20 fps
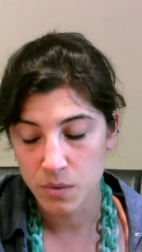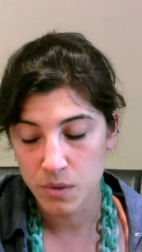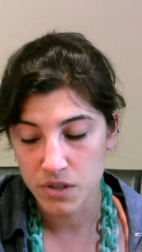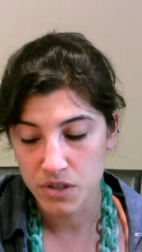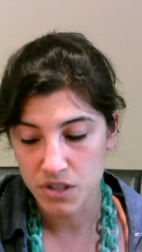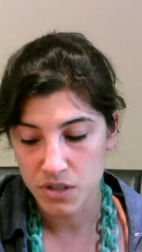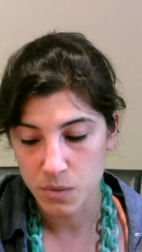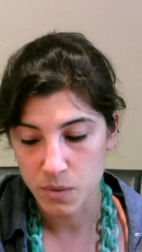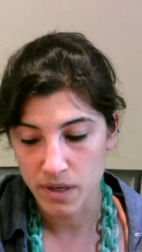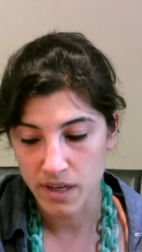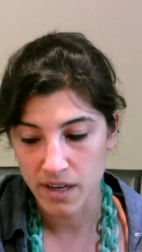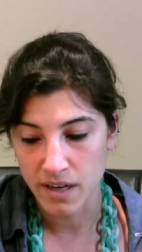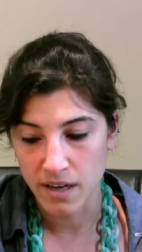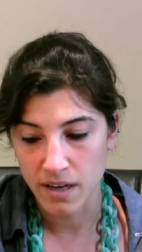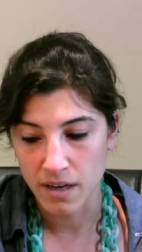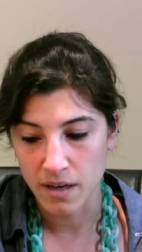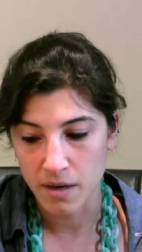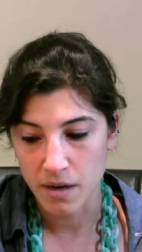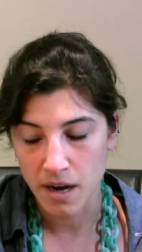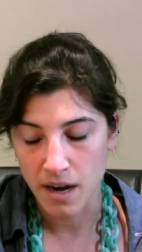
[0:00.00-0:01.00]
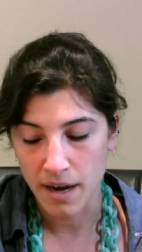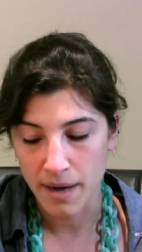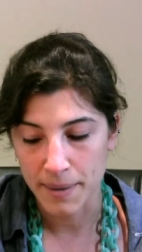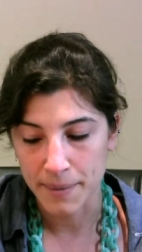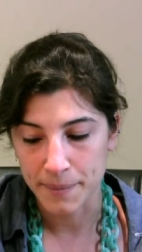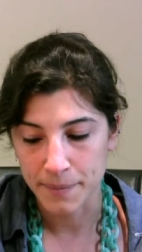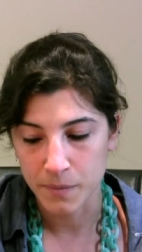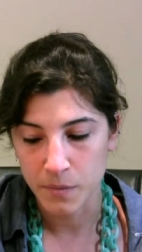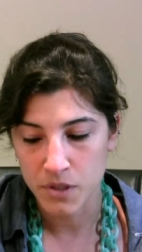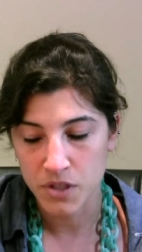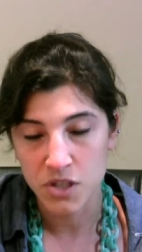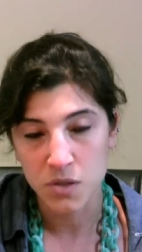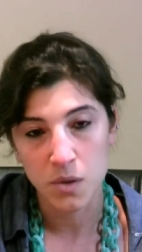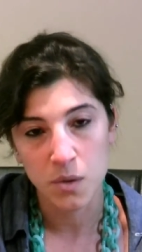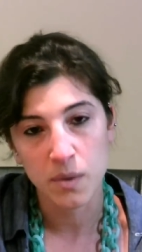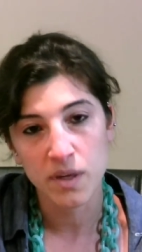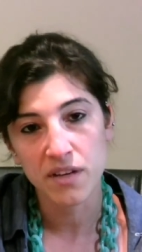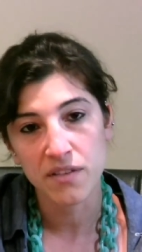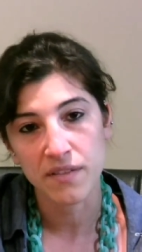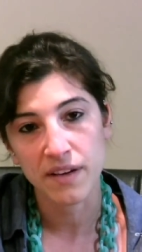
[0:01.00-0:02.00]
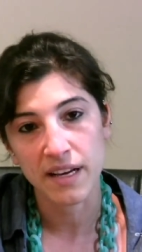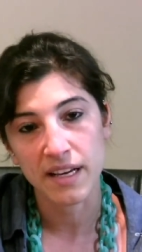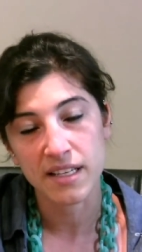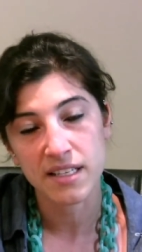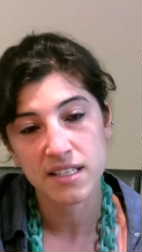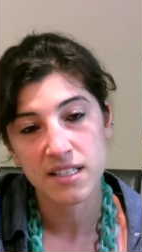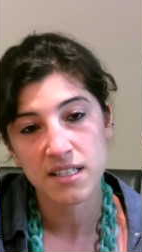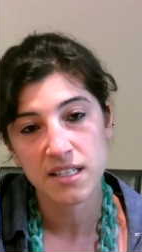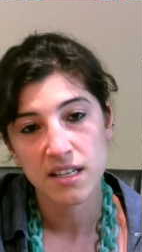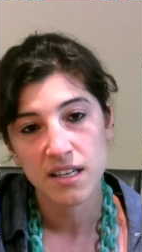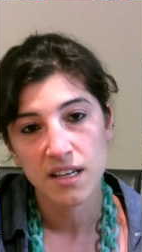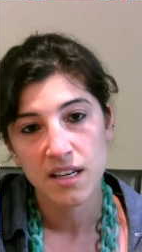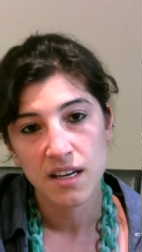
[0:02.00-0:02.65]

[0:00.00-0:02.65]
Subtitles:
which is where we invest,